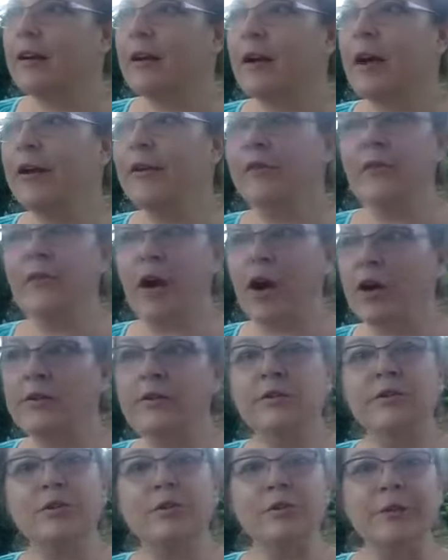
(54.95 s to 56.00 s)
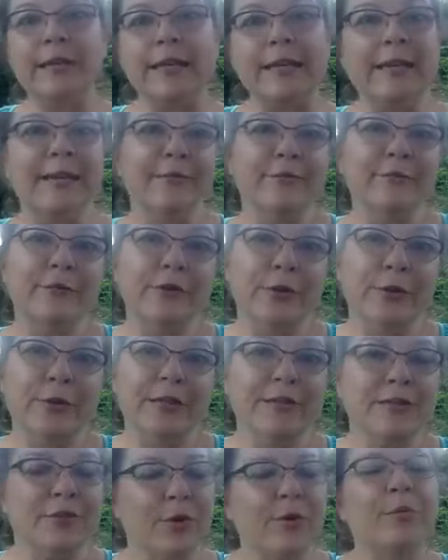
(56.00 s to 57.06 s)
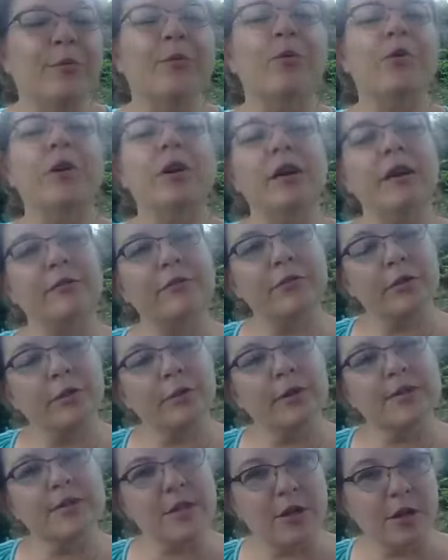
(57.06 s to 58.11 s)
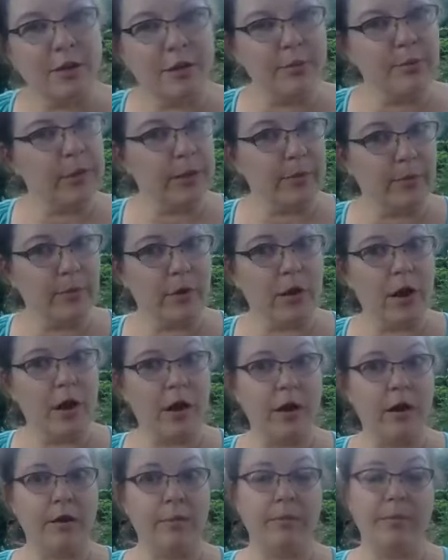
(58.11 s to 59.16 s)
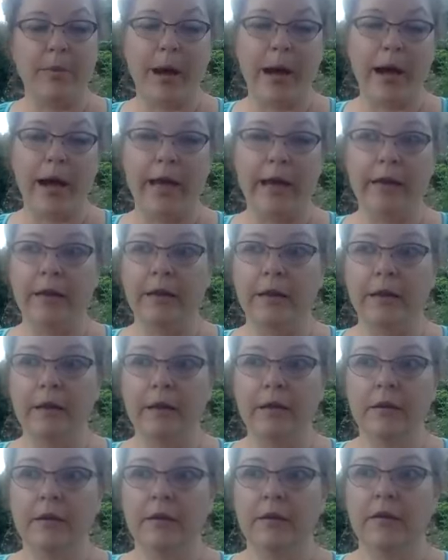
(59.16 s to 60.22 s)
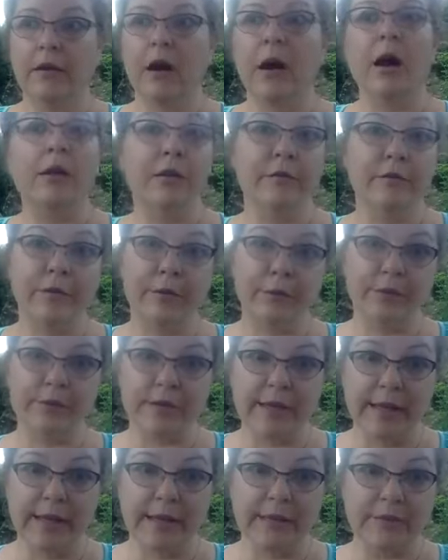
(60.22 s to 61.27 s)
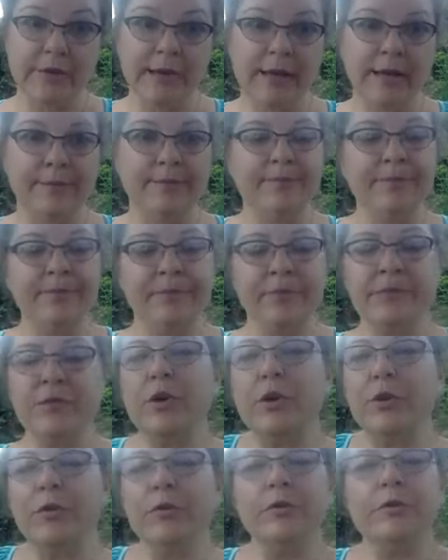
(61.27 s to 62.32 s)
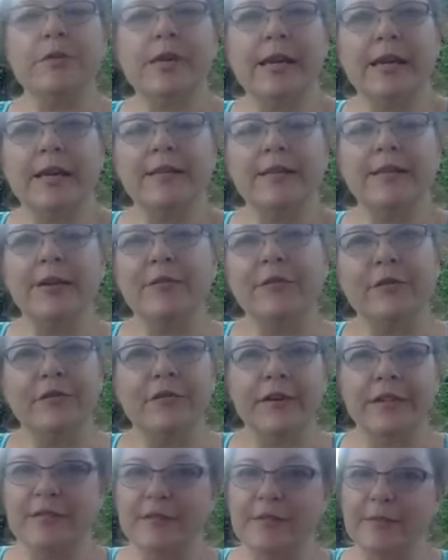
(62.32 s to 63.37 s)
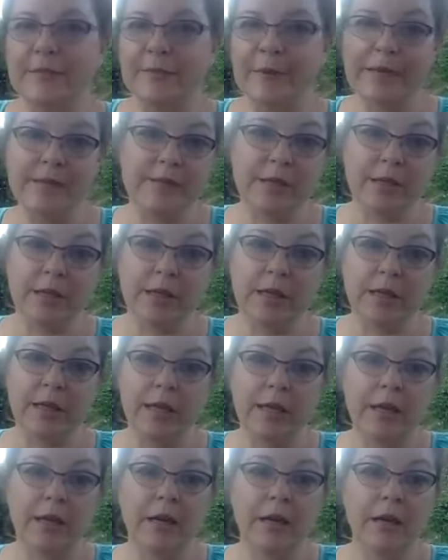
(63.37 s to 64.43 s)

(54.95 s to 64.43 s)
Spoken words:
kind of unduly influenced or more influenced than other people are by all of those things, right? So psychic self-defense is basically